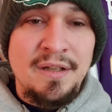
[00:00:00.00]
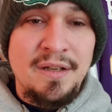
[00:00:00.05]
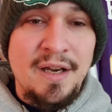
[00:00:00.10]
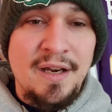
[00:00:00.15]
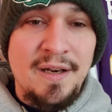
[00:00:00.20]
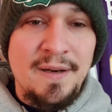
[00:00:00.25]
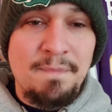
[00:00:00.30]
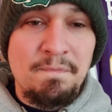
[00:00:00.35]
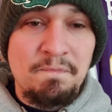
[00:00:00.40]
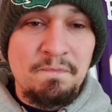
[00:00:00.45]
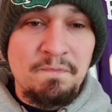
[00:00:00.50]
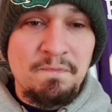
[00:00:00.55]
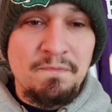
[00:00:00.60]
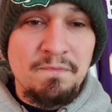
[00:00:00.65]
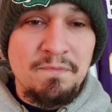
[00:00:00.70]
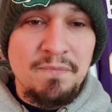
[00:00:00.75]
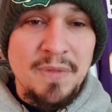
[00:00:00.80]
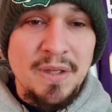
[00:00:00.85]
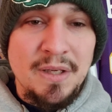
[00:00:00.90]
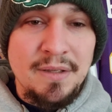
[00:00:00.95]
um,
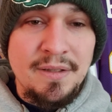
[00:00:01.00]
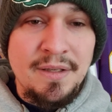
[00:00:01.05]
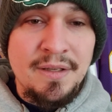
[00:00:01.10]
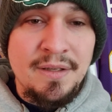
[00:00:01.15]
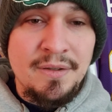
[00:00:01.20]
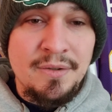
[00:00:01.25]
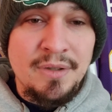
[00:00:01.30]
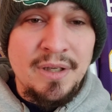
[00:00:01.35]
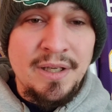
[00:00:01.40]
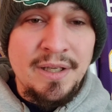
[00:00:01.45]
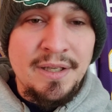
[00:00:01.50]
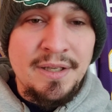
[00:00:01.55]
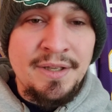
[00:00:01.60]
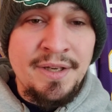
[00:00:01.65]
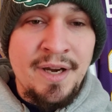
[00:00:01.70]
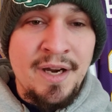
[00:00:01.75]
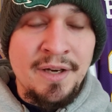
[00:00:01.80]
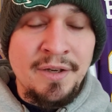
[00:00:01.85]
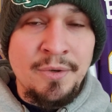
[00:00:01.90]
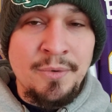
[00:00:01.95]
you know, uh,
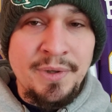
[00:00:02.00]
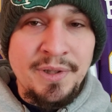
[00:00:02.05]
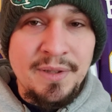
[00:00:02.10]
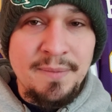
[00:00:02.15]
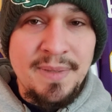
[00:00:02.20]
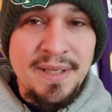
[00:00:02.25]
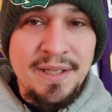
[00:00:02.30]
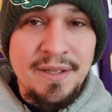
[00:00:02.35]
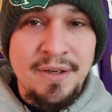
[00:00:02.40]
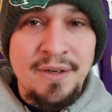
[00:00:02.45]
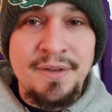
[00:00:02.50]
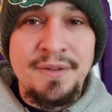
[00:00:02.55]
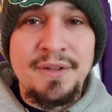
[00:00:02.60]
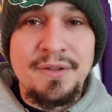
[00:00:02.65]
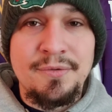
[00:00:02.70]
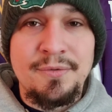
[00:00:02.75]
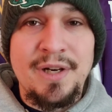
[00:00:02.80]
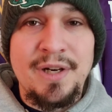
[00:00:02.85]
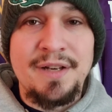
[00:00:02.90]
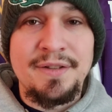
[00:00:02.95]
not going to be on
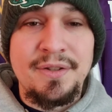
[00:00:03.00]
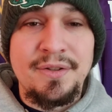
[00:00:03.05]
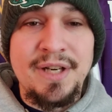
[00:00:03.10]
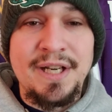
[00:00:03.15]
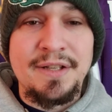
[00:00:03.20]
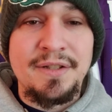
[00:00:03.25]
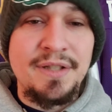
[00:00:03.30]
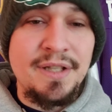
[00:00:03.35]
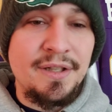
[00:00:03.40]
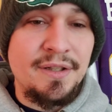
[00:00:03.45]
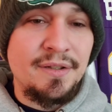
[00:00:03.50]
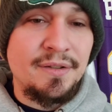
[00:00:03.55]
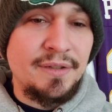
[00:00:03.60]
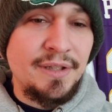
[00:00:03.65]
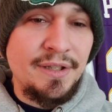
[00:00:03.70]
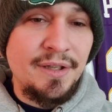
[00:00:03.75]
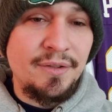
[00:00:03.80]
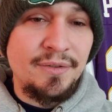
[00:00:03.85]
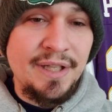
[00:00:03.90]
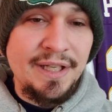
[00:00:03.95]
this roster next year,
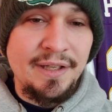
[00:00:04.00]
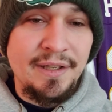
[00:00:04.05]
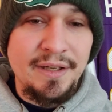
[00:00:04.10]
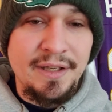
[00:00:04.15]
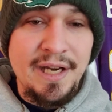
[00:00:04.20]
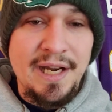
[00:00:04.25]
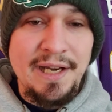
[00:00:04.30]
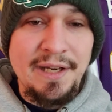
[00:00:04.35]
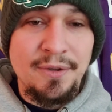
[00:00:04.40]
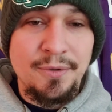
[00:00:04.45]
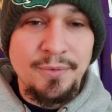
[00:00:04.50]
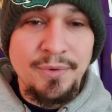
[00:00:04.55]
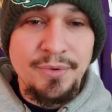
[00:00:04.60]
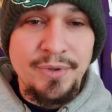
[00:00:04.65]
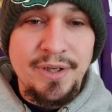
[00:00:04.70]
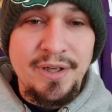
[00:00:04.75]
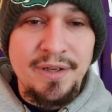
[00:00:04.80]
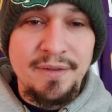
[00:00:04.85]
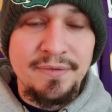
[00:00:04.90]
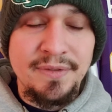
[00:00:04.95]
you know, like a Kyle
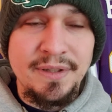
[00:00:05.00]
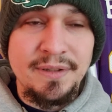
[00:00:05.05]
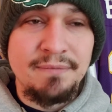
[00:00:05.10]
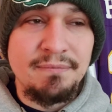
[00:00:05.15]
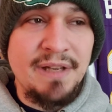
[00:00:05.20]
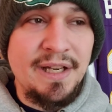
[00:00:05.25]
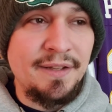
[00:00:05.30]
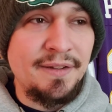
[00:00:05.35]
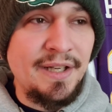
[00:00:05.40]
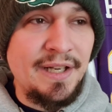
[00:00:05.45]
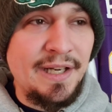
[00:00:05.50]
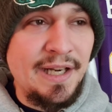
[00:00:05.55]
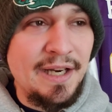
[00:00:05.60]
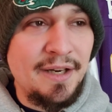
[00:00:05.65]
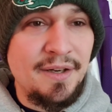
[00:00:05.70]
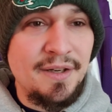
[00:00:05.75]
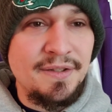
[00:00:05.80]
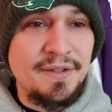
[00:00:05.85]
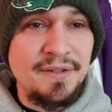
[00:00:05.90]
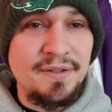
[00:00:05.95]
Rudolph and Anthony
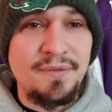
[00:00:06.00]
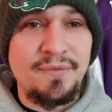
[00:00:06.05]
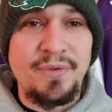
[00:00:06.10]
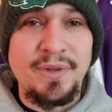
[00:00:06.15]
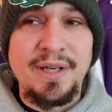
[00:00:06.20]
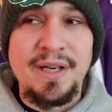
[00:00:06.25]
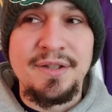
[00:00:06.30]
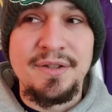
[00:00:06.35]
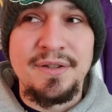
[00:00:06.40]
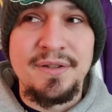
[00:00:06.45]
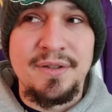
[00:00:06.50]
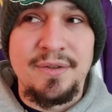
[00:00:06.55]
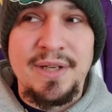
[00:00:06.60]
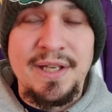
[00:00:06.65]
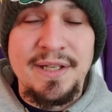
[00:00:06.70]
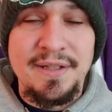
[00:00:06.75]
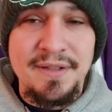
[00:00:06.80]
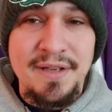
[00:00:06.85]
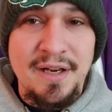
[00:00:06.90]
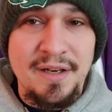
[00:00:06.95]
Harris is a free agent, so
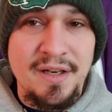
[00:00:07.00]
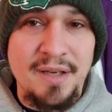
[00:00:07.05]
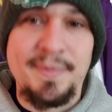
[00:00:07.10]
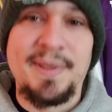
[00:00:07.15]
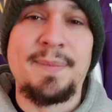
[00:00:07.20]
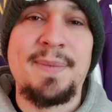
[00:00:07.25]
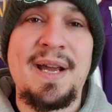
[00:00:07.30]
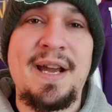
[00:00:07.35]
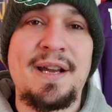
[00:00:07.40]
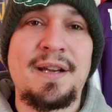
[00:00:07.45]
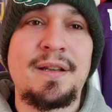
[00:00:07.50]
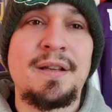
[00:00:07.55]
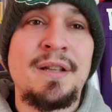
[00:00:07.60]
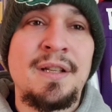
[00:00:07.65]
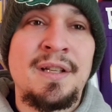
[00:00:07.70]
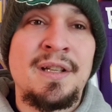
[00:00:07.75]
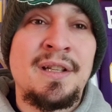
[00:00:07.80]
he's not coming back.